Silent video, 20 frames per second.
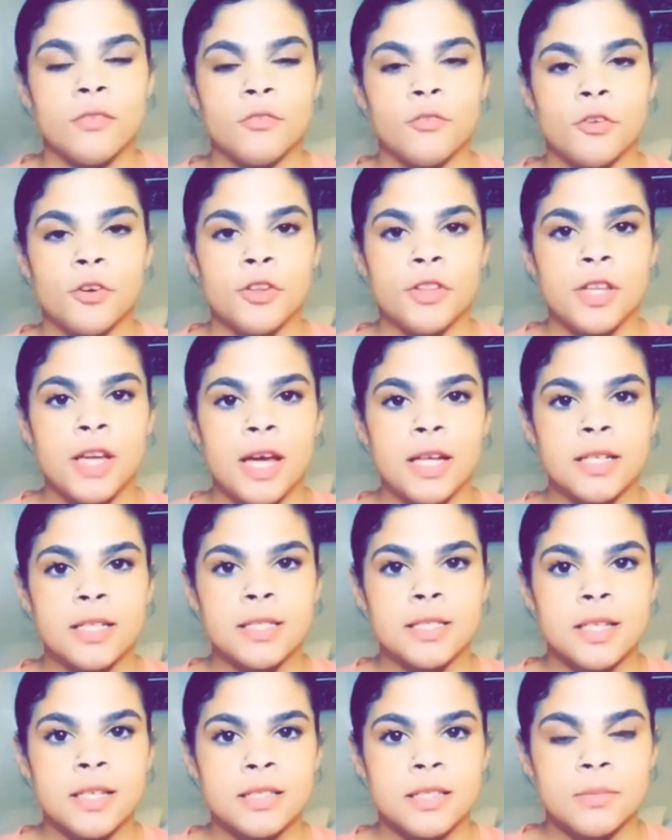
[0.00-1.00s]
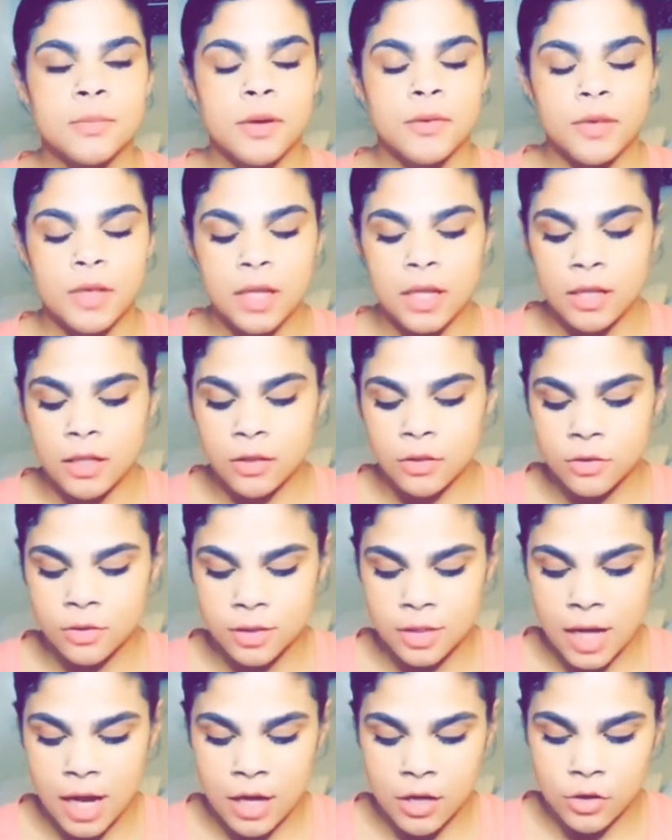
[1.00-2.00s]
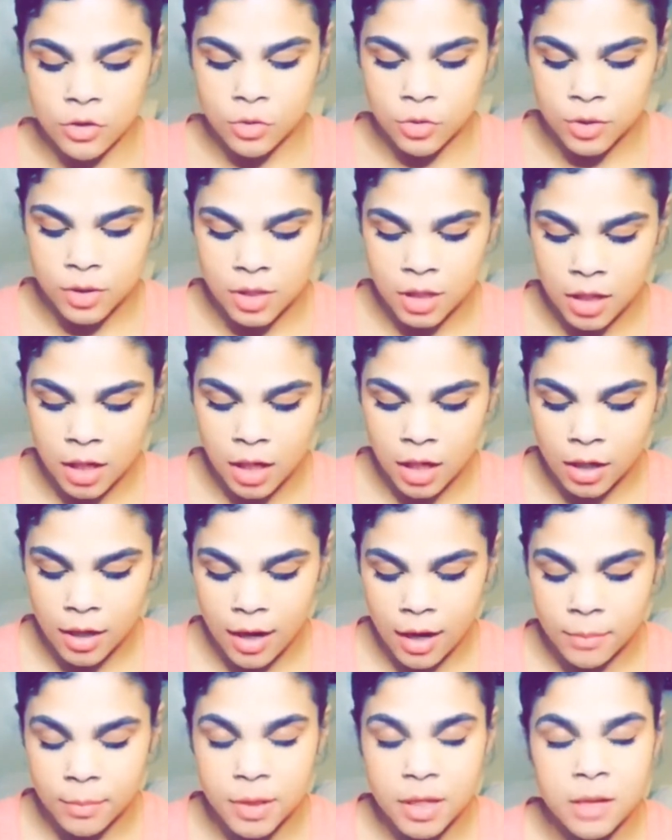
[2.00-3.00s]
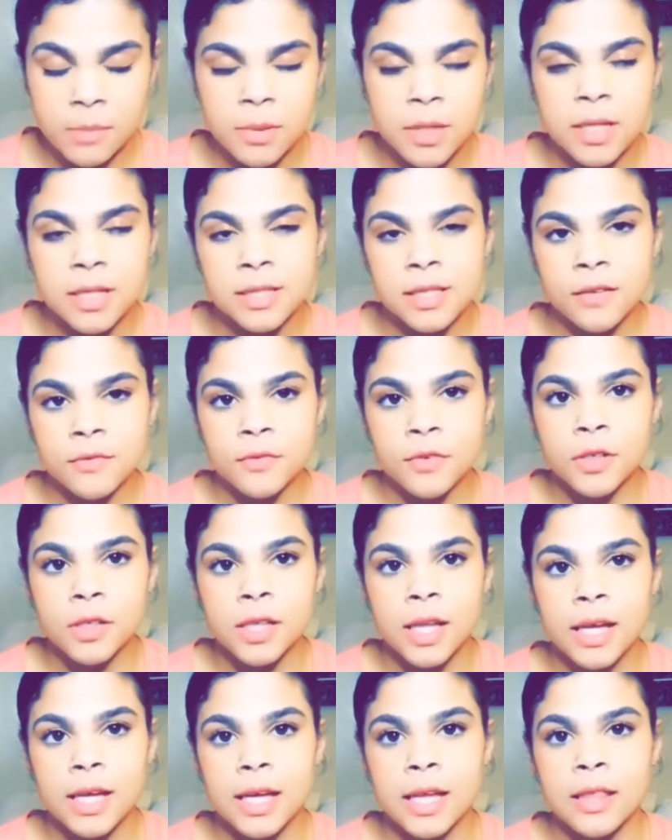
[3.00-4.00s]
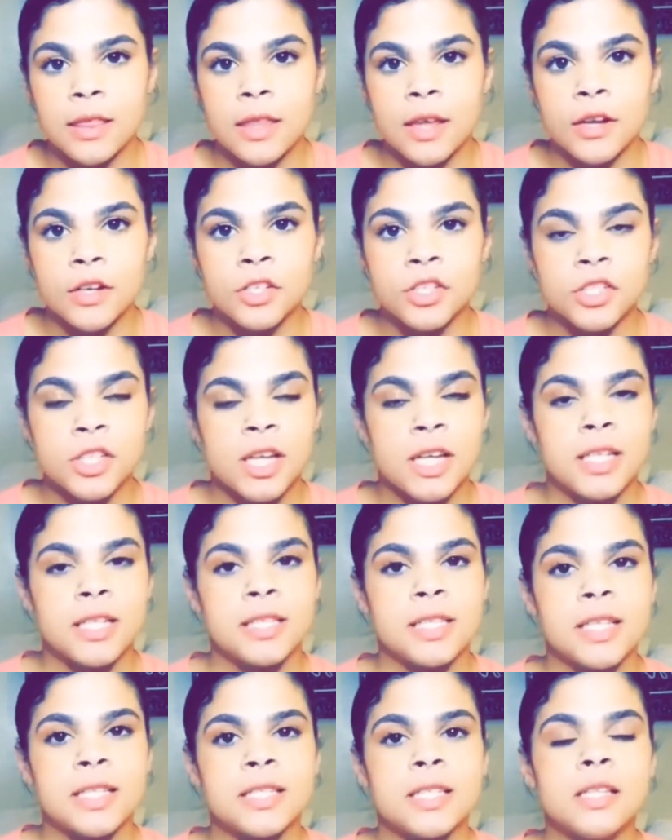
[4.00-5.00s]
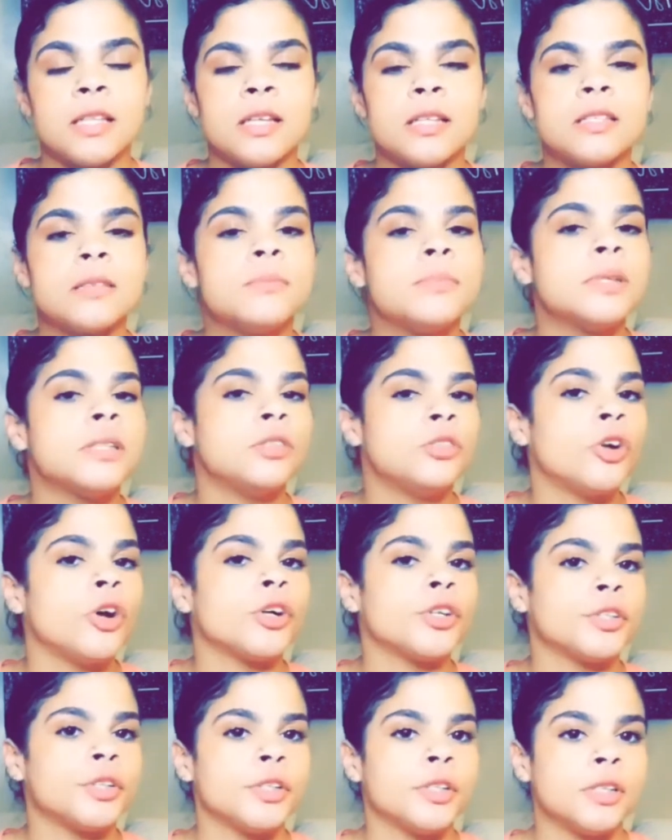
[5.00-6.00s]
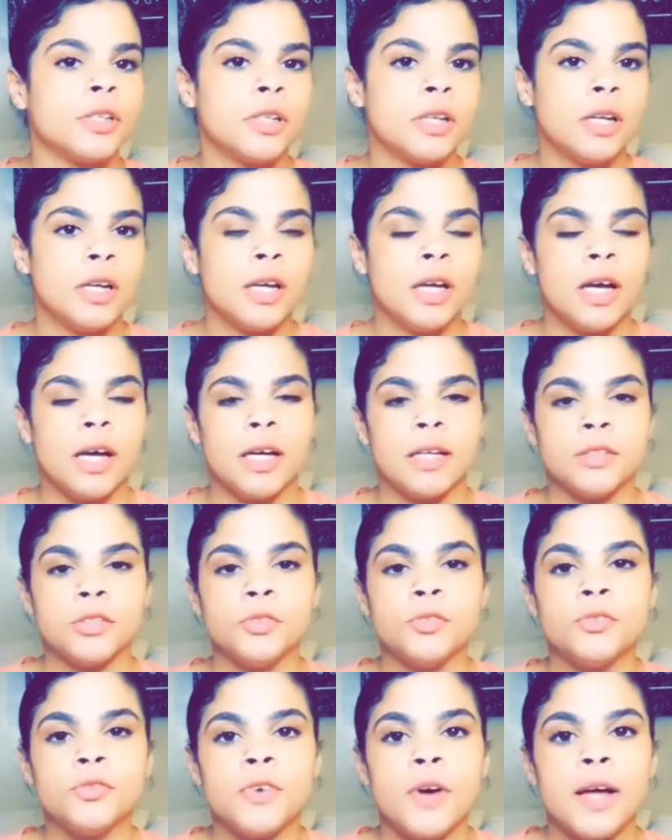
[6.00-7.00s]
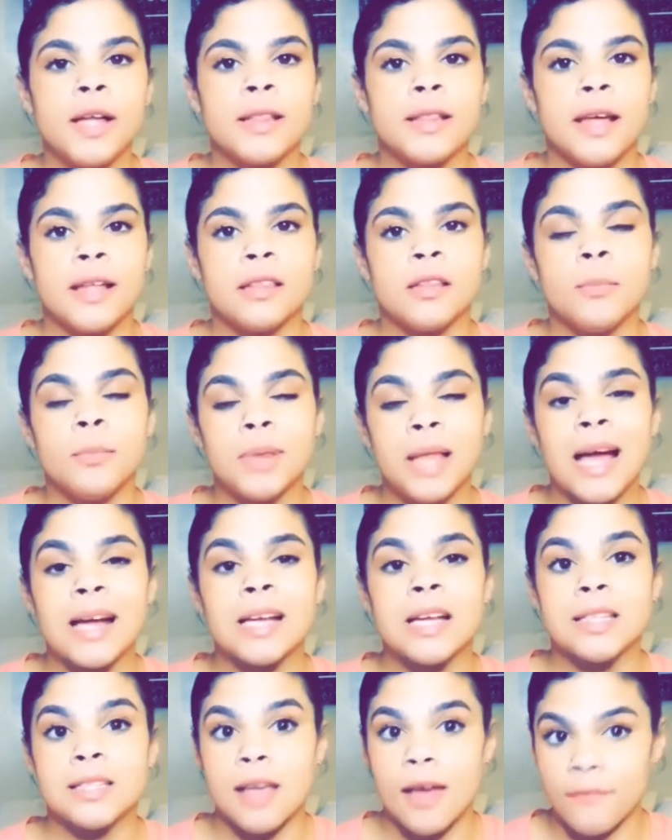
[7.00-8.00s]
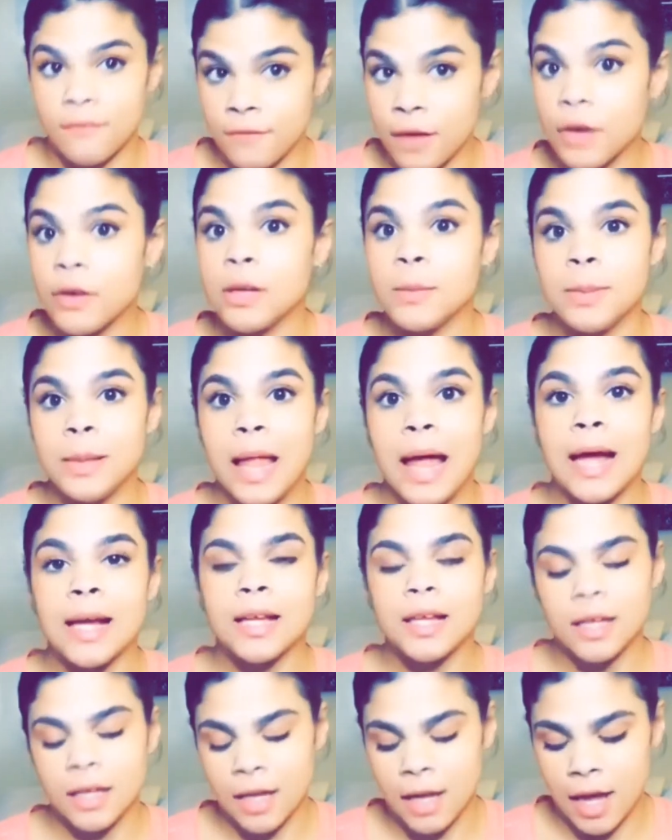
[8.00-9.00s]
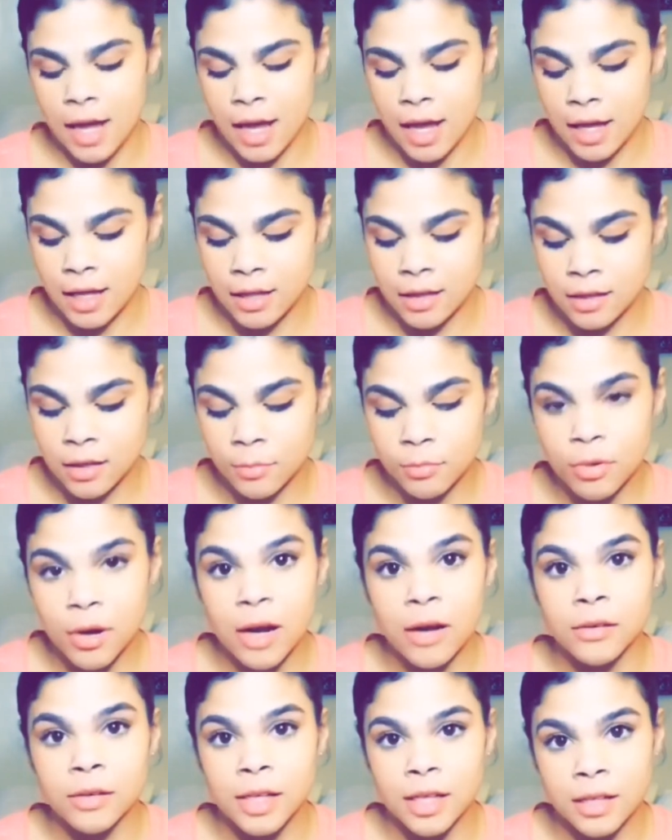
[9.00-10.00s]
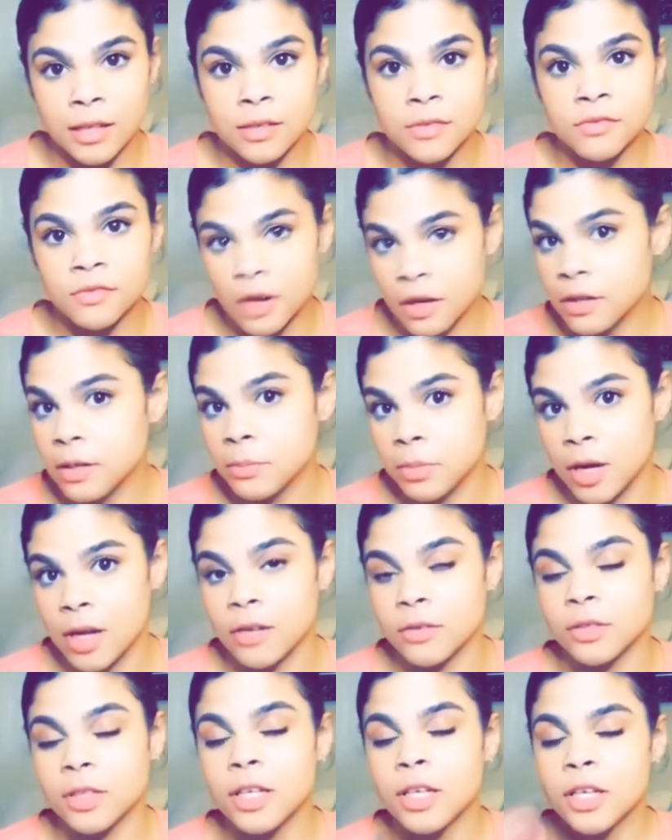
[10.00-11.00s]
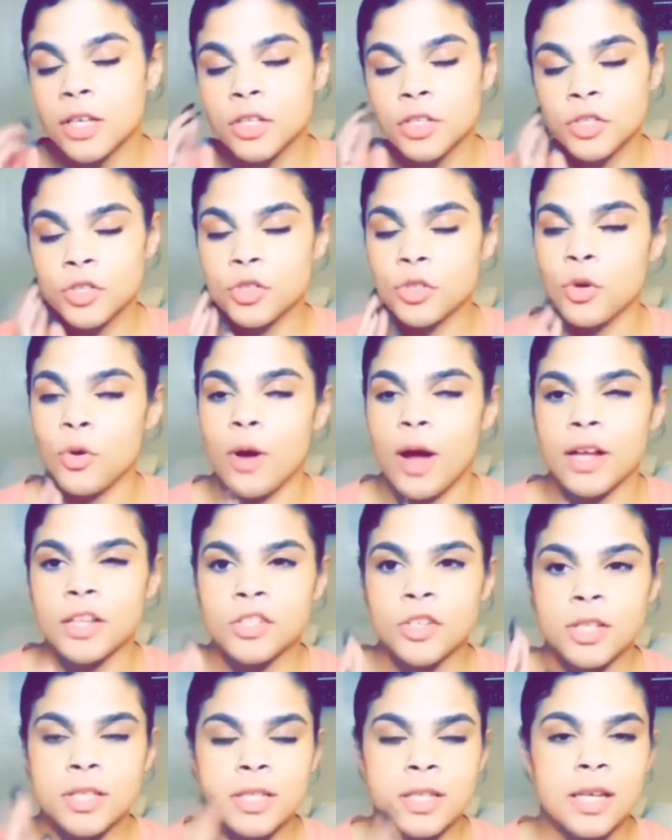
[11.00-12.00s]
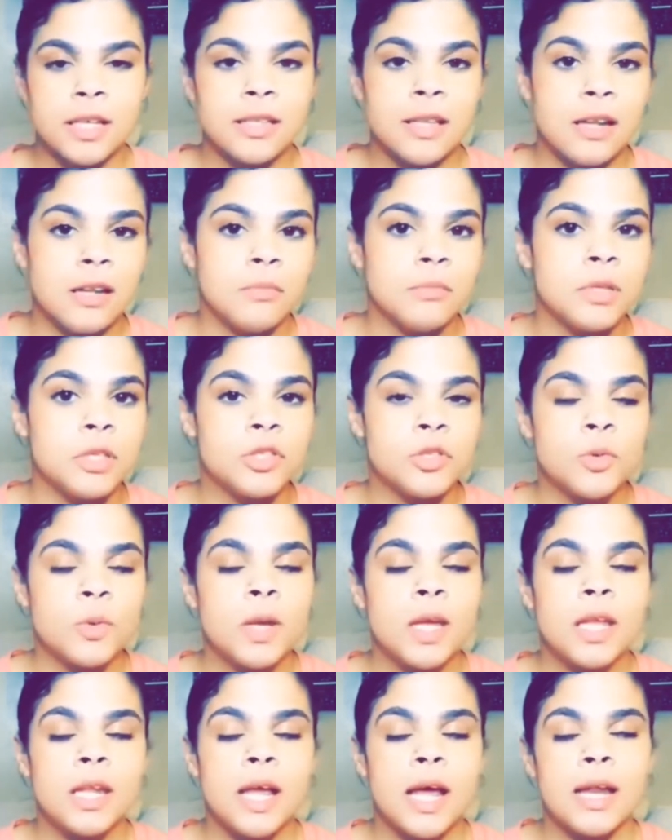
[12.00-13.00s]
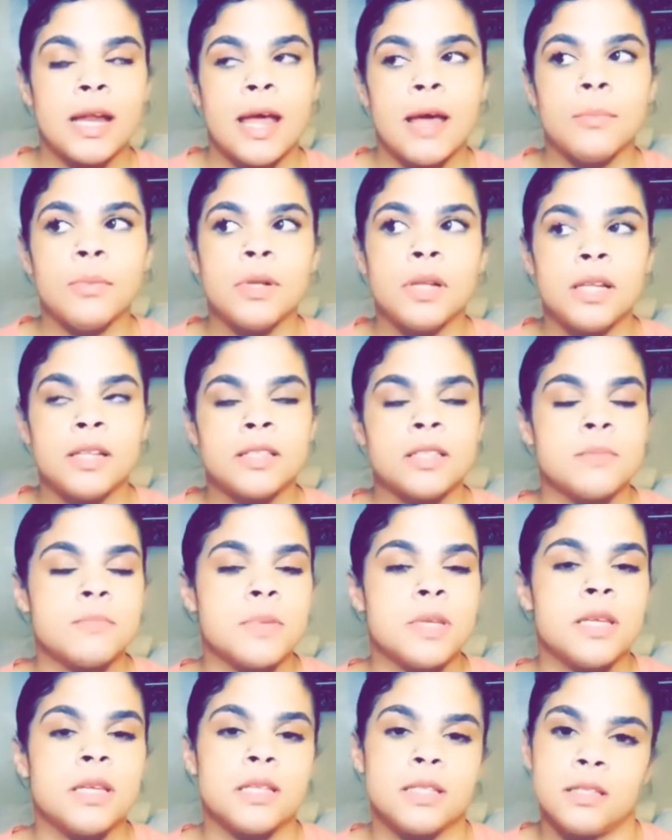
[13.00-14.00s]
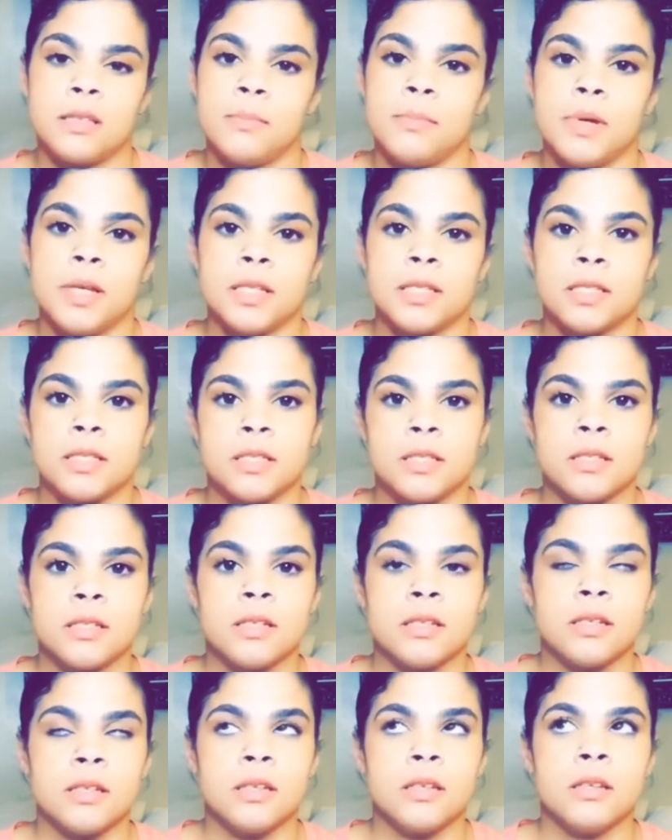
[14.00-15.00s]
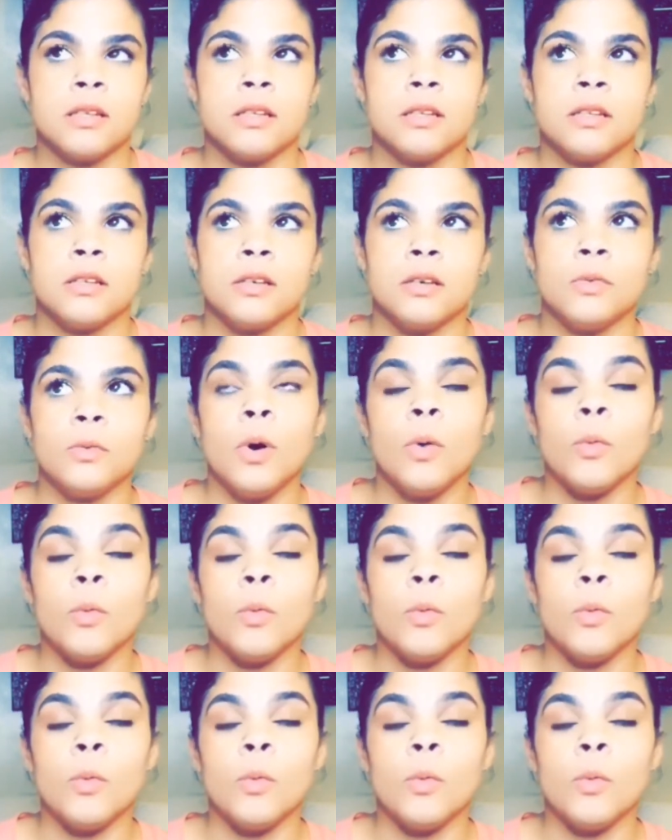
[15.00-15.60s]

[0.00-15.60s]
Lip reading: the Anastasia Beverly Hills, I use the color Ebony because I feel like in their shades it's a bit darker. I do find that the black is very black and the brown is very brown, so I try to get that in between, and Ebony to me is the best, what works